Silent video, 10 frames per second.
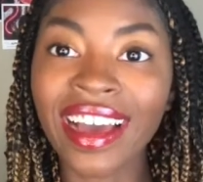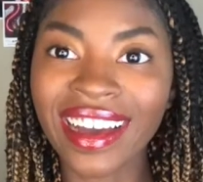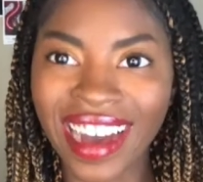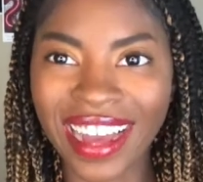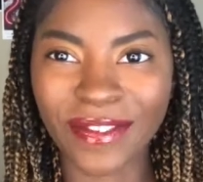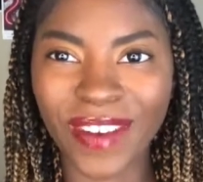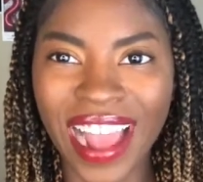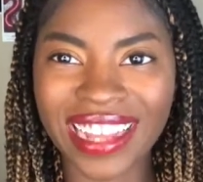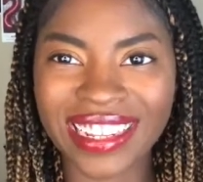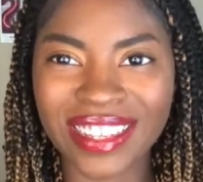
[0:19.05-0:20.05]
Hi
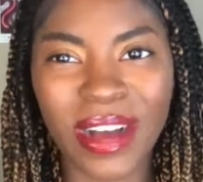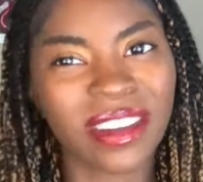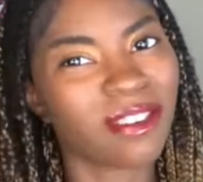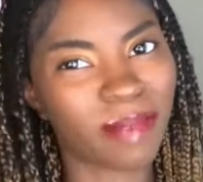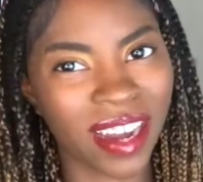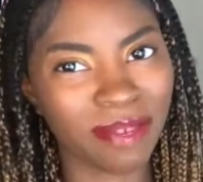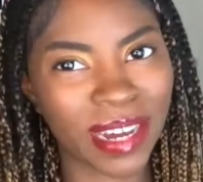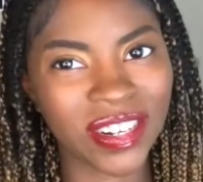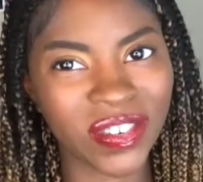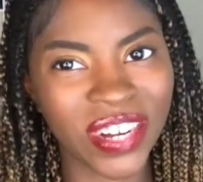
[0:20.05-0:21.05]
friends, welcome to Body
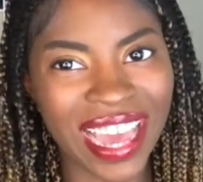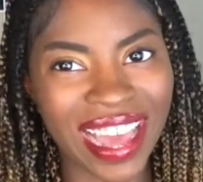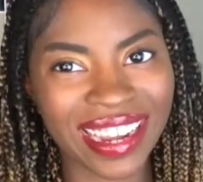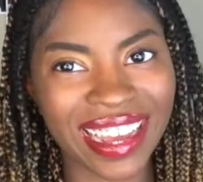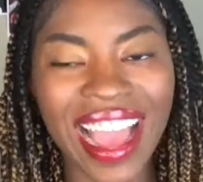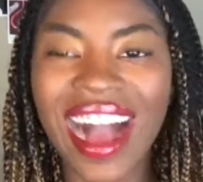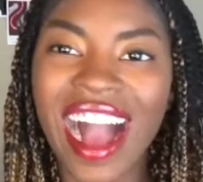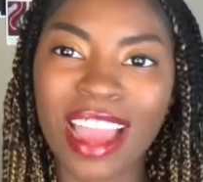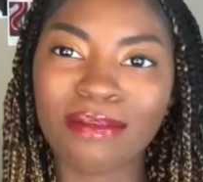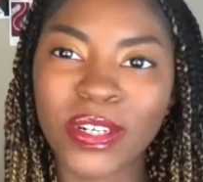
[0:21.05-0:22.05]
by Julianne.
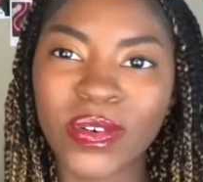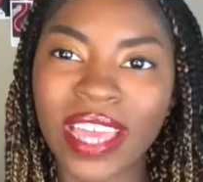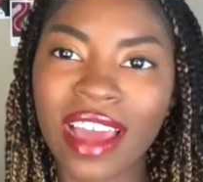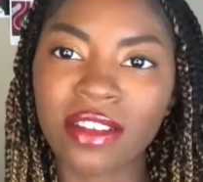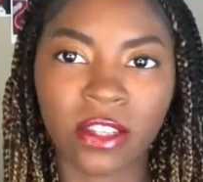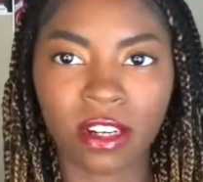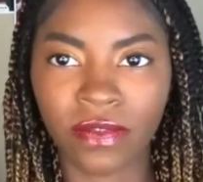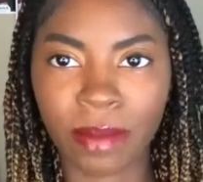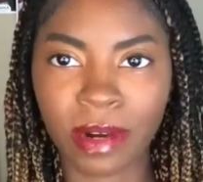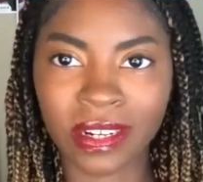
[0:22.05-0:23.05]
I'm Julianne, a
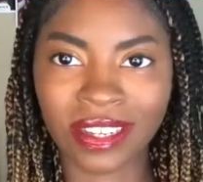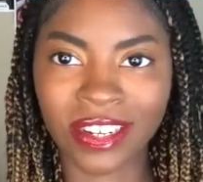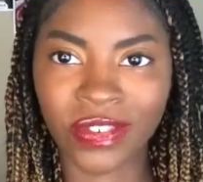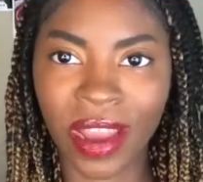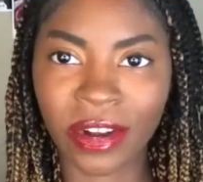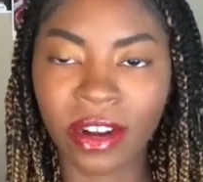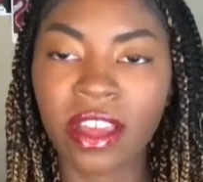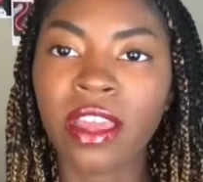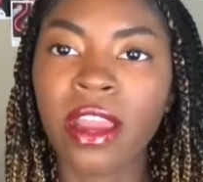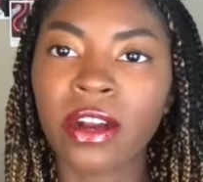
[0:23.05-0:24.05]
certified personal trainer,
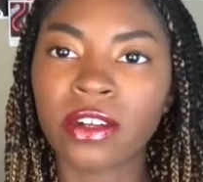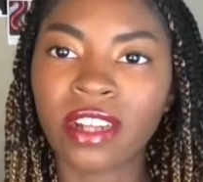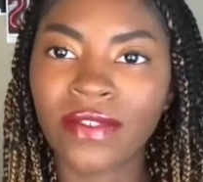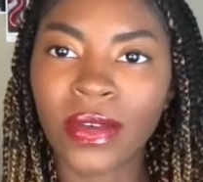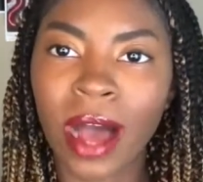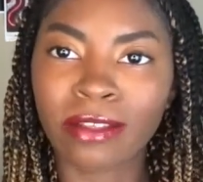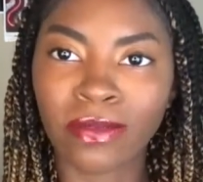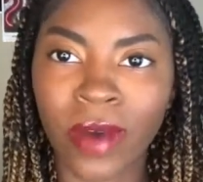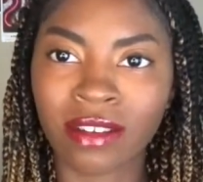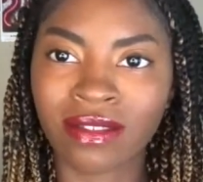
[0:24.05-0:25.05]
here to serve you health
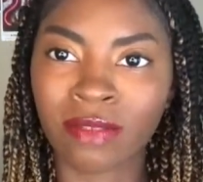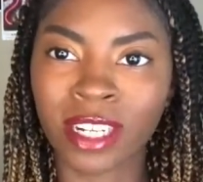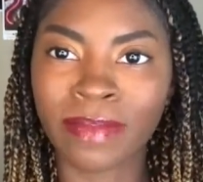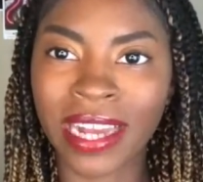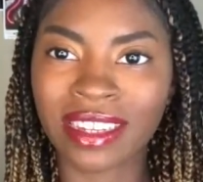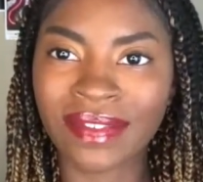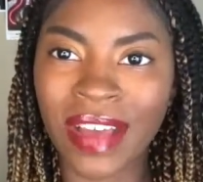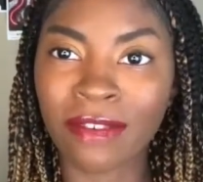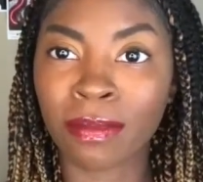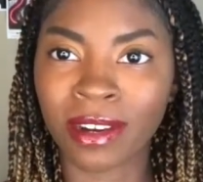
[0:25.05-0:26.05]
and wellness from the perspective
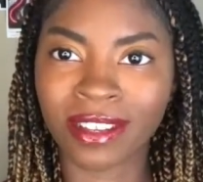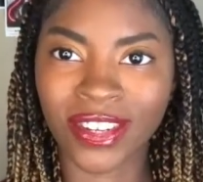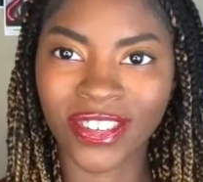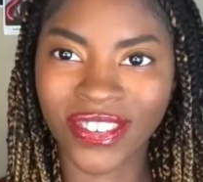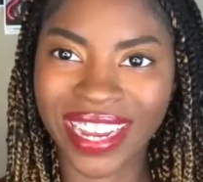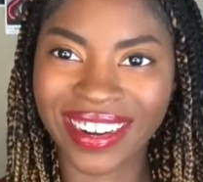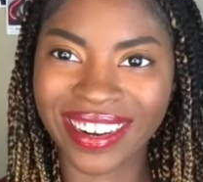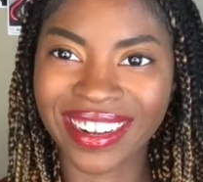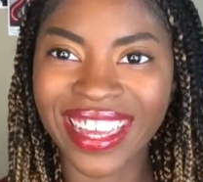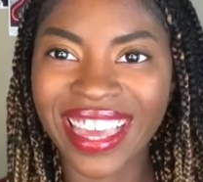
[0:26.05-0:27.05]
of a personal
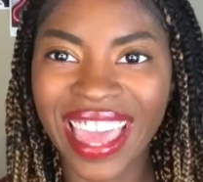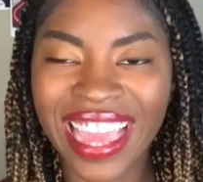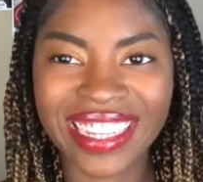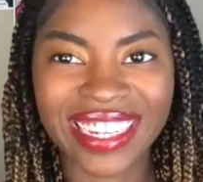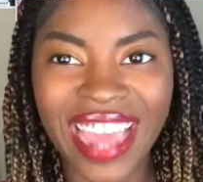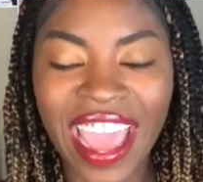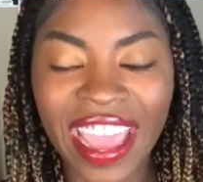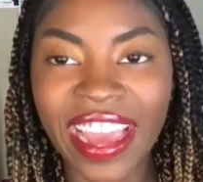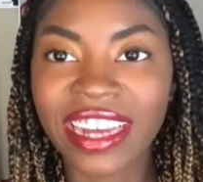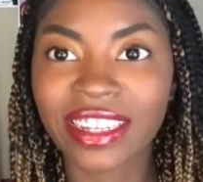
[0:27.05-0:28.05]
trainer. And
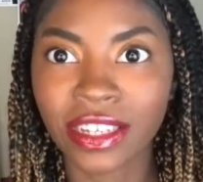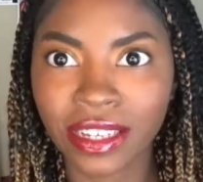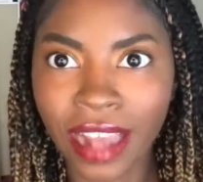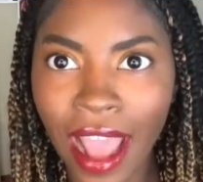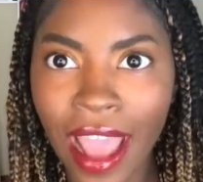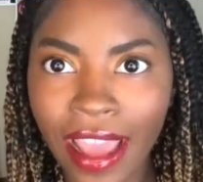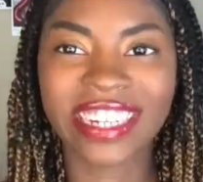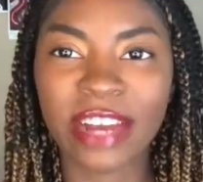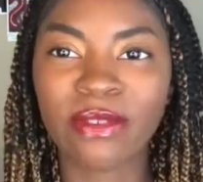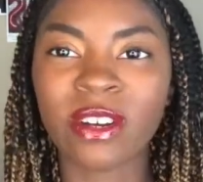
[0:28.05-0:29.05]
today
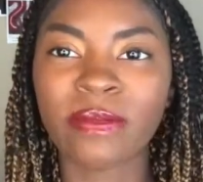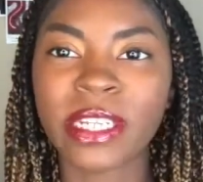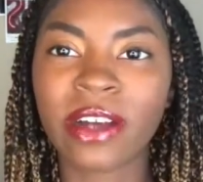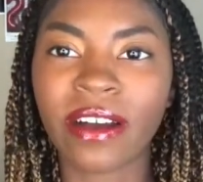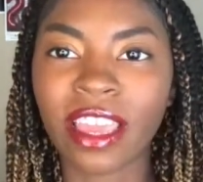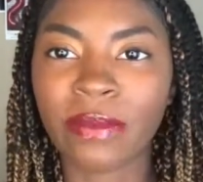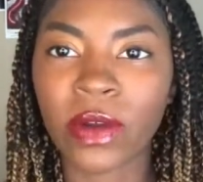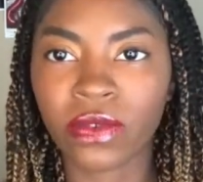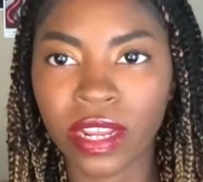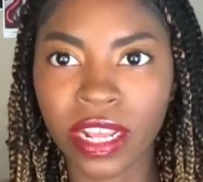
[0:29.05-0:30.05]
we're going to be talking
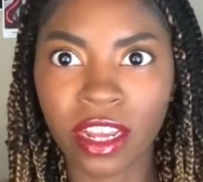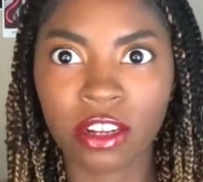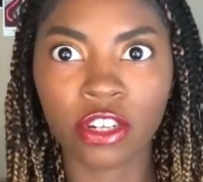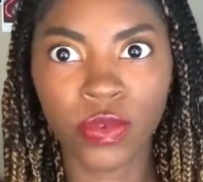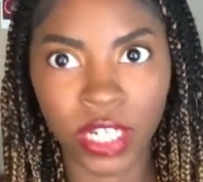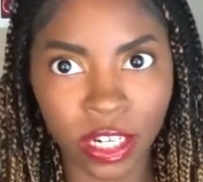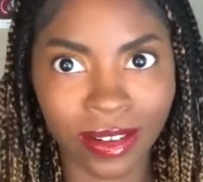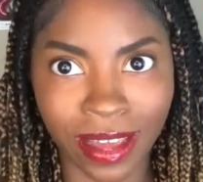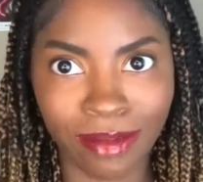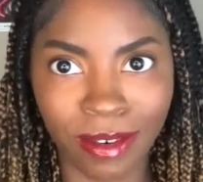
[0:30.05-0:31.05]
about reading a
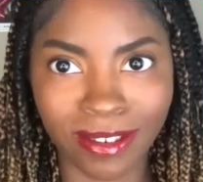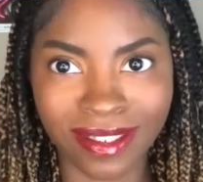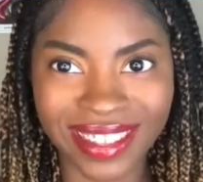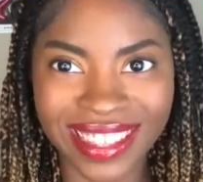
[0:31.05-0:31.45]
nutrition label.